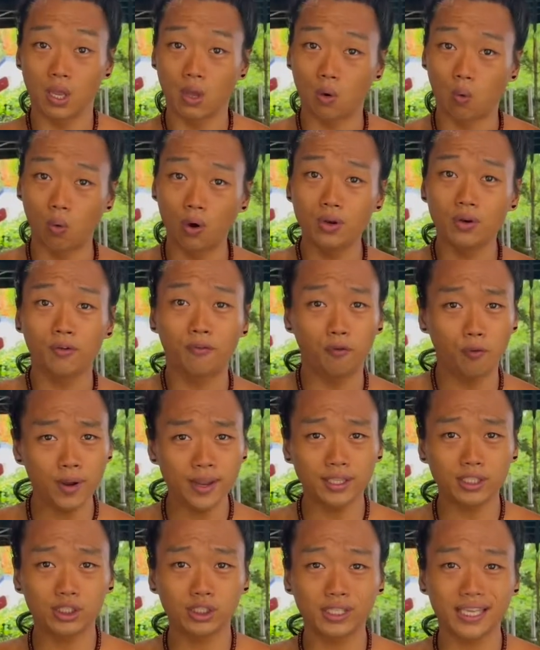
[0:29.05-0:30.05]
One of
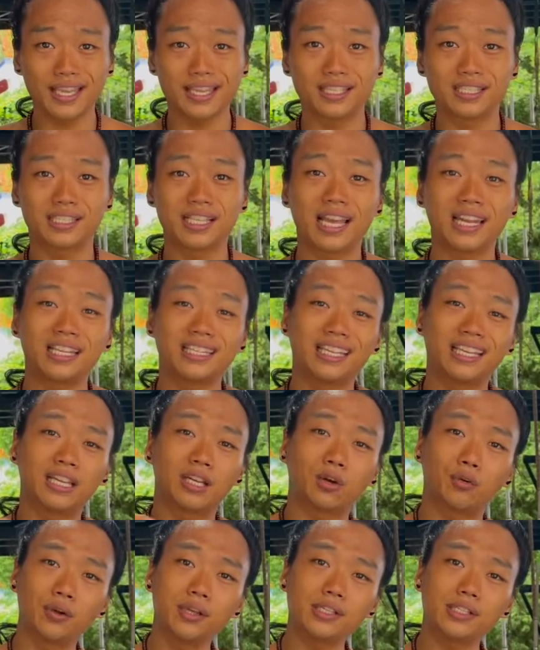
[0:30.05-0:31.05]
which is that it
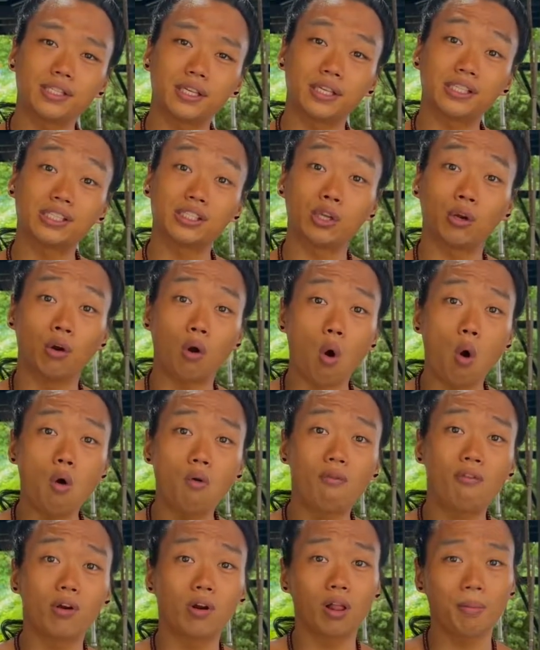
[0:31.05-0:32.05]
increases your
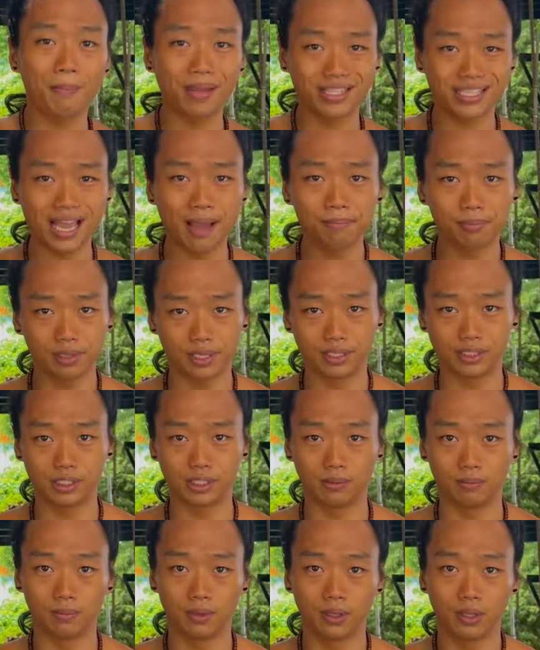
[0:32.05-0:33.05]
overall metabolism.